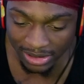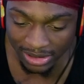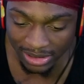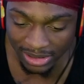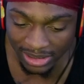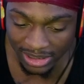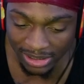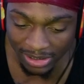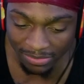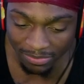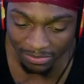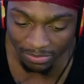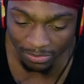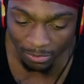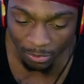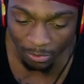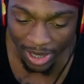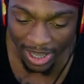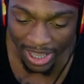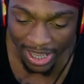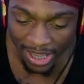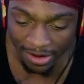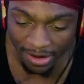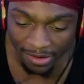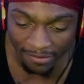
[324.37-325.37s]
some
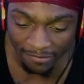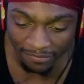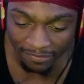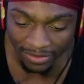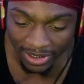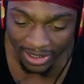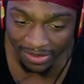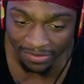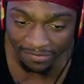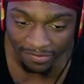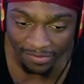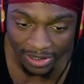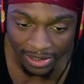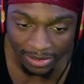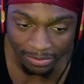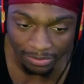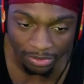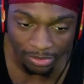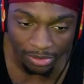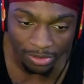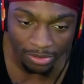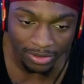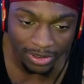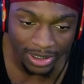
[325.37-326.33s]
way of living, bro.